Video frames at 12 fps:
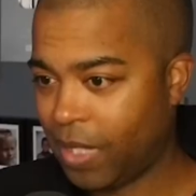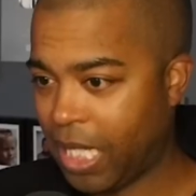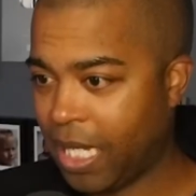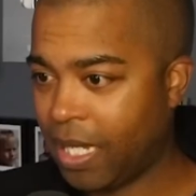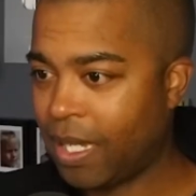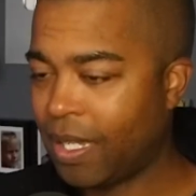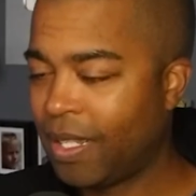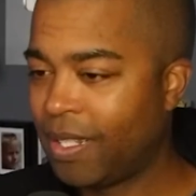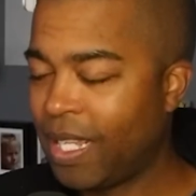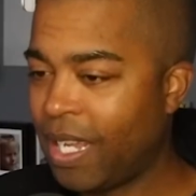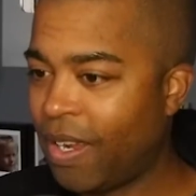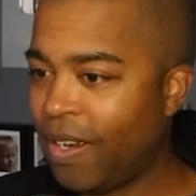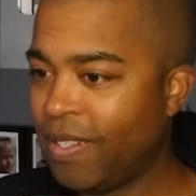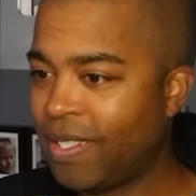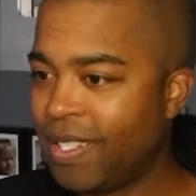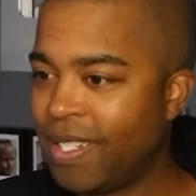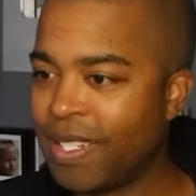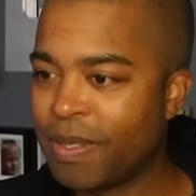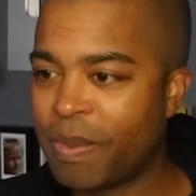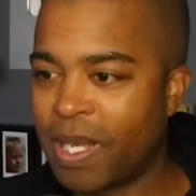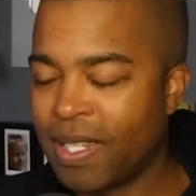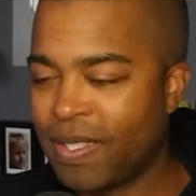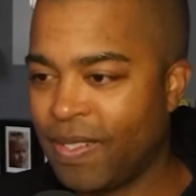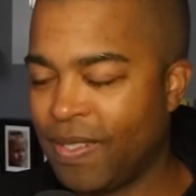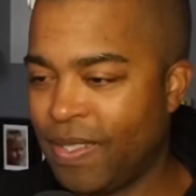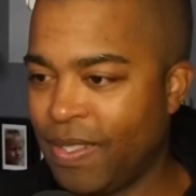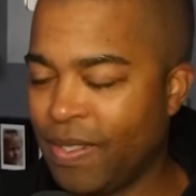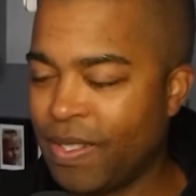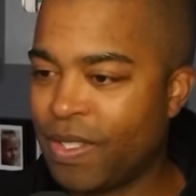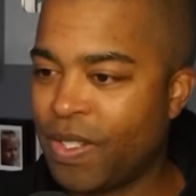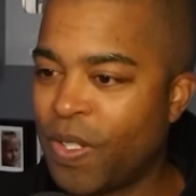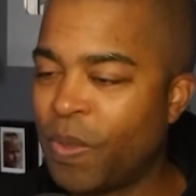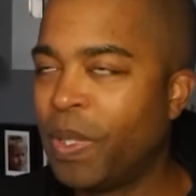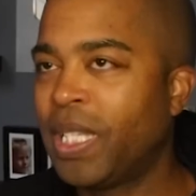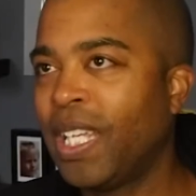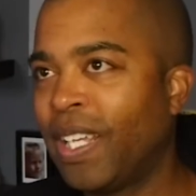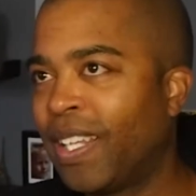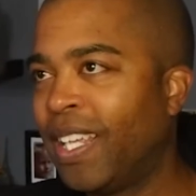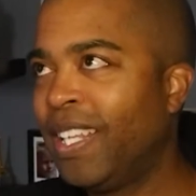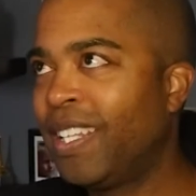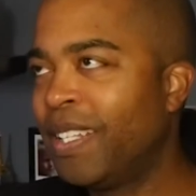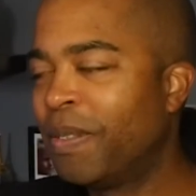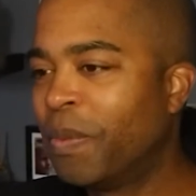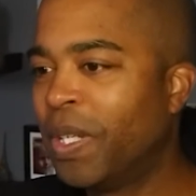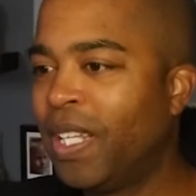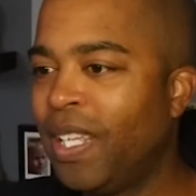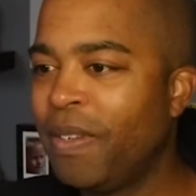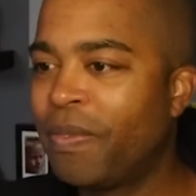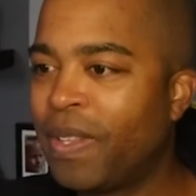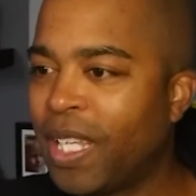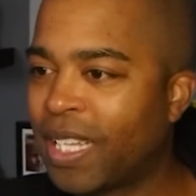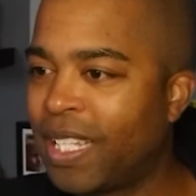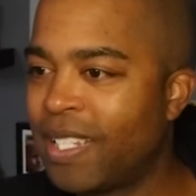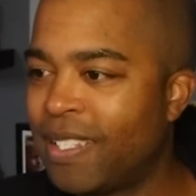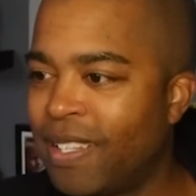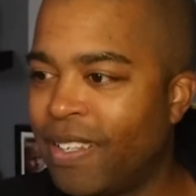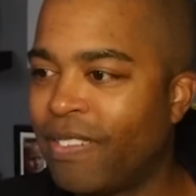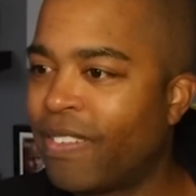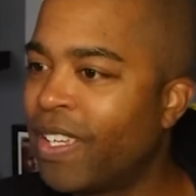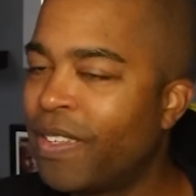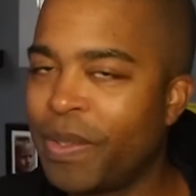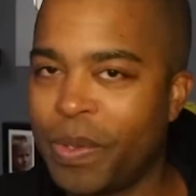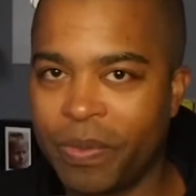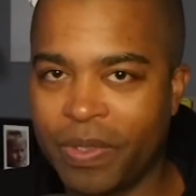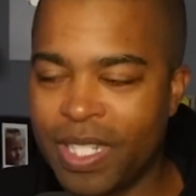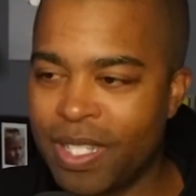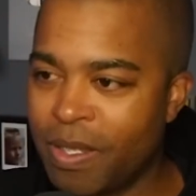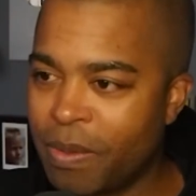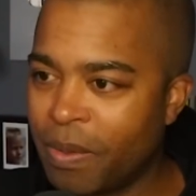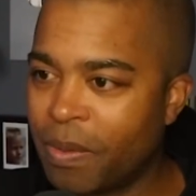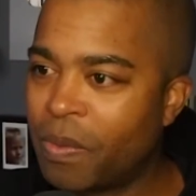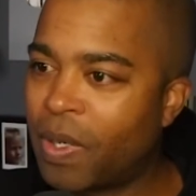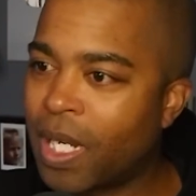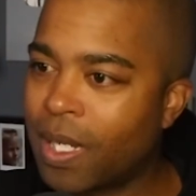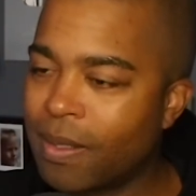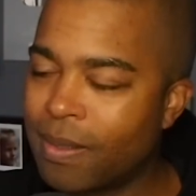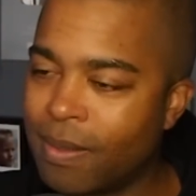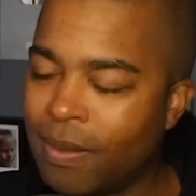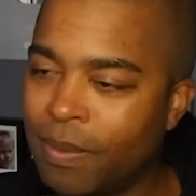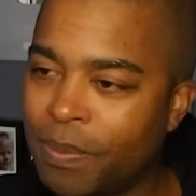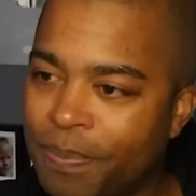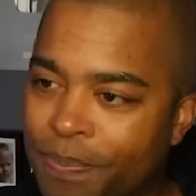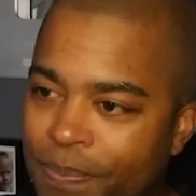Yeah, they are seen as monsters, though. It's true, but they in real life, like they they'll kill you if they see you in the wild. So,